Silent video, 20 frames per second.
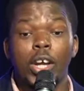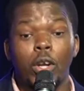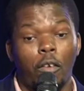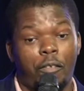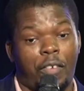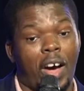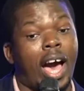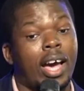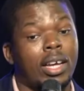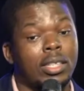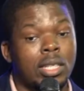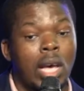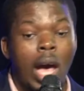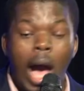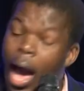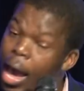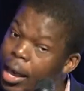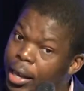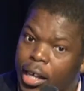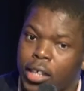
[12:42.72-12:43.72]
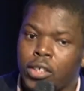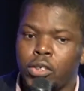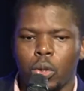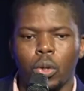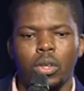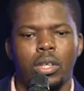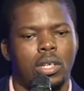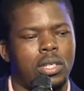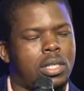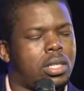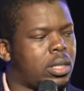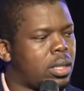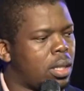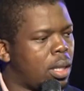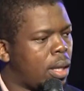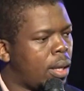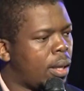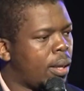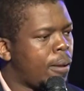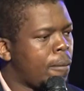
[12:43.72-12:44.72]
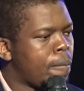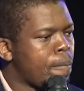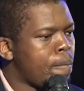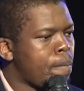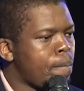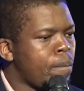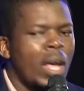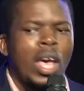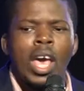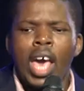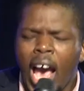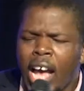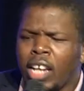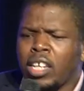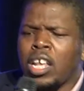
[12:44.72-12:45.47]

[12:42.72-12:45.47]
of heights, I can do this. And